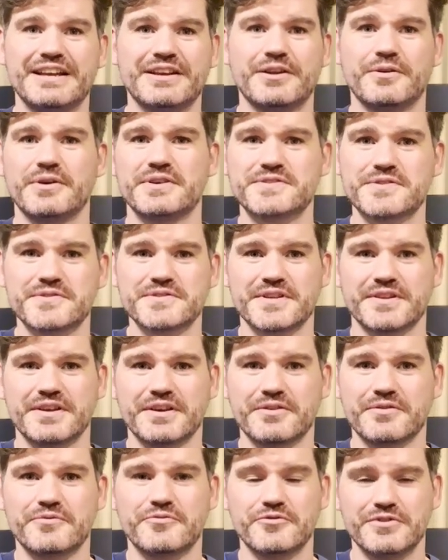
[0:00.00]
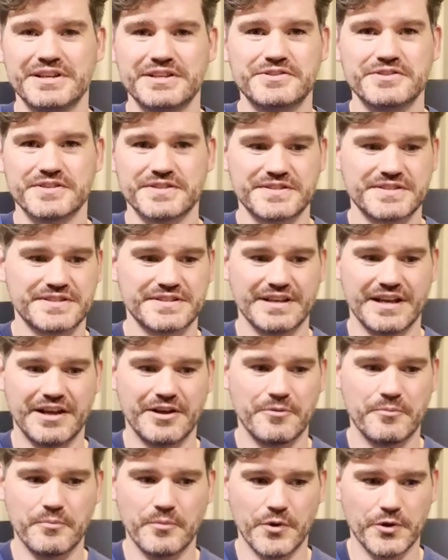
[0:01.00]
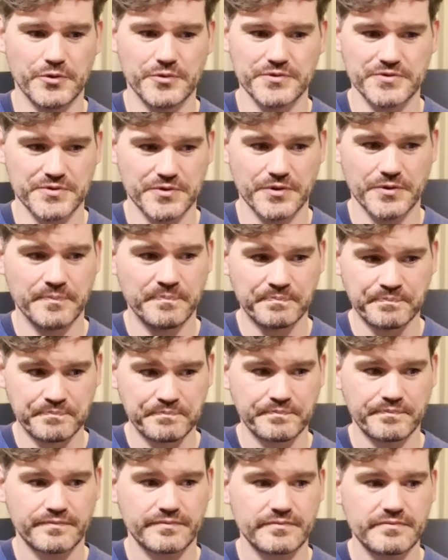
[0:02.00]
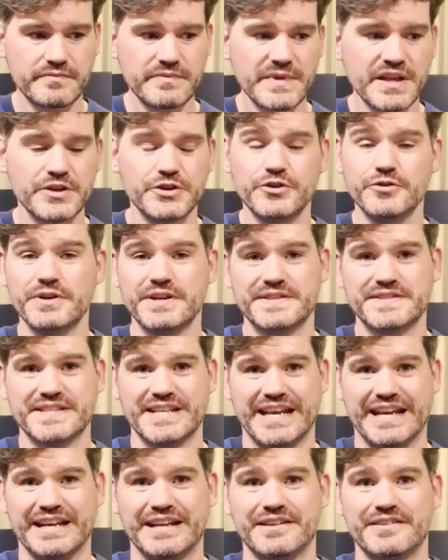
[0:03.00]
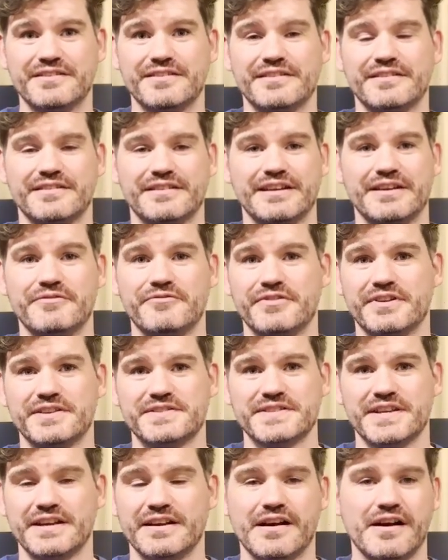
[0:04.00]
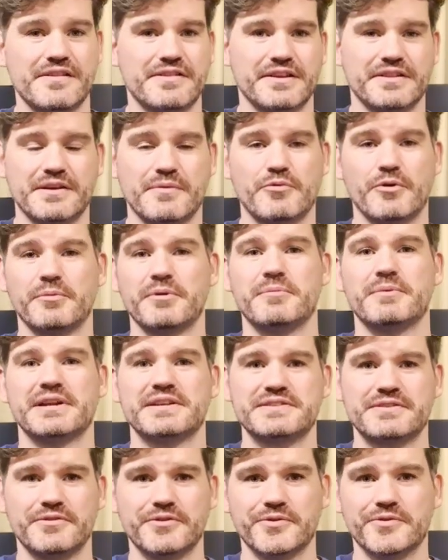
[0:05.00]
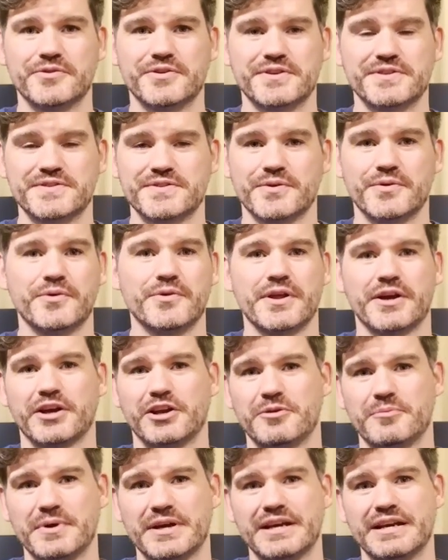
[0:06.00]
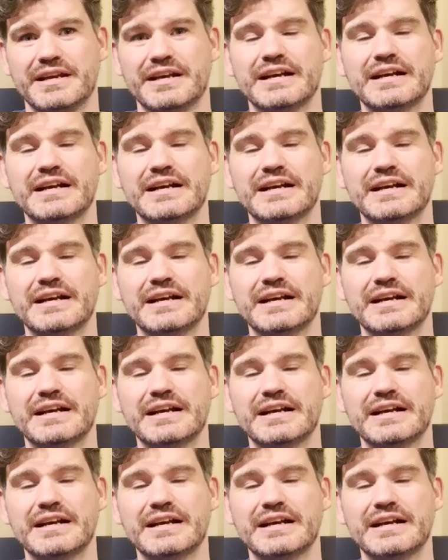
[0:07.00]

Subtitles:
As soon as I think of religious models or units in Infinity, I think they're probably military orders, or they're going to be